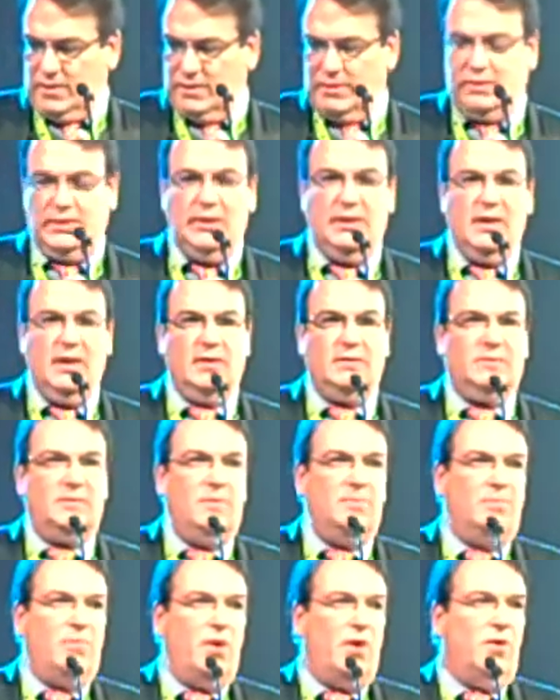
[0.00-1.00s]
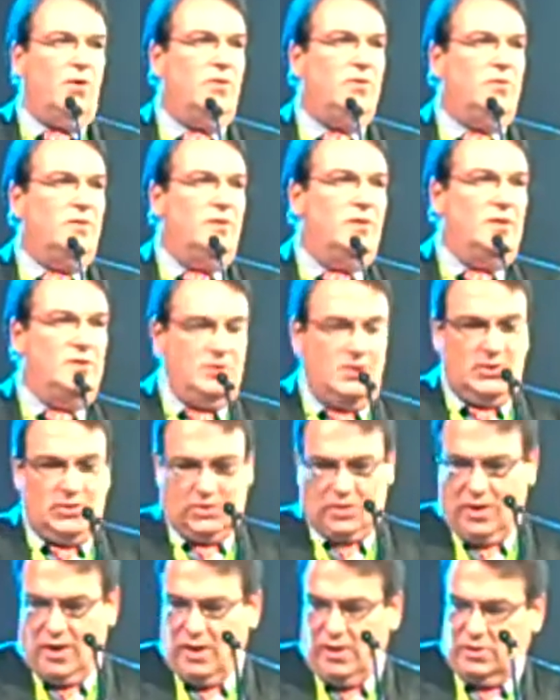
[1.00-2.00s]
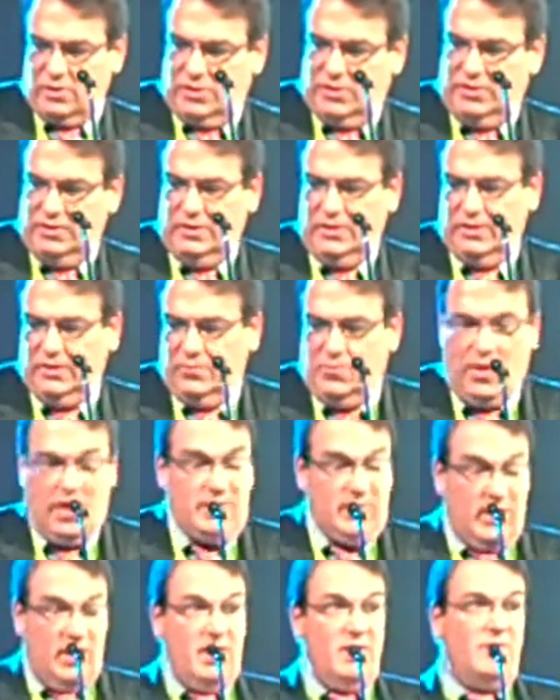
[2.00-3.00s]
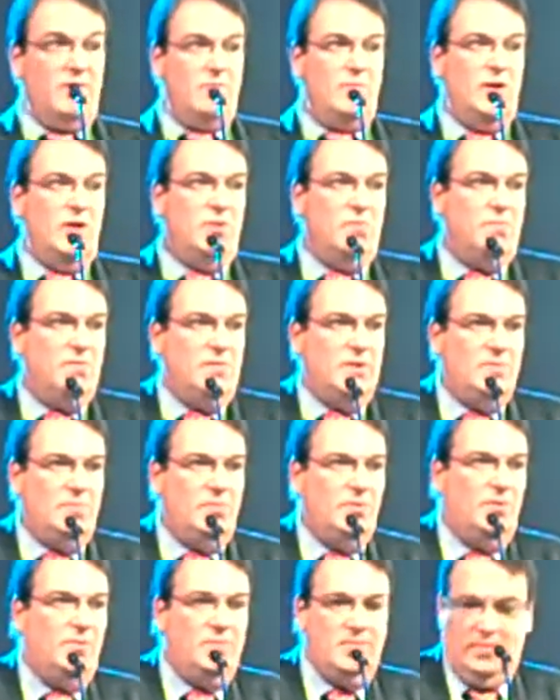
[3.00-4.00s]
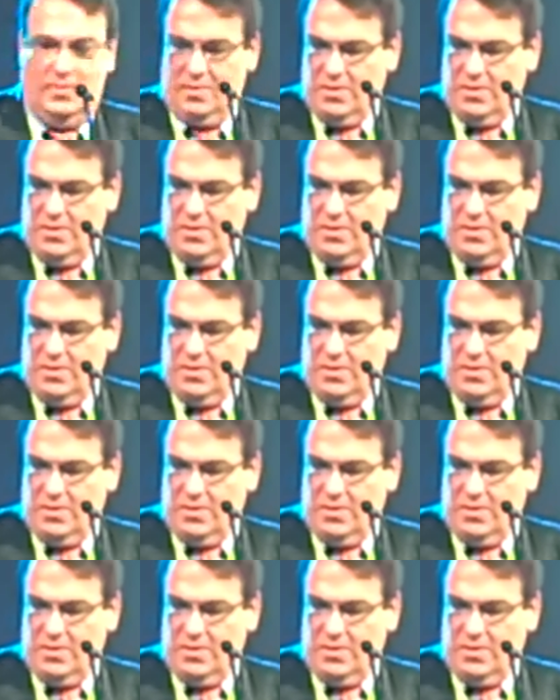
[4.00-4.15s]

The city of São Paulo is a large city. We have 11 million people.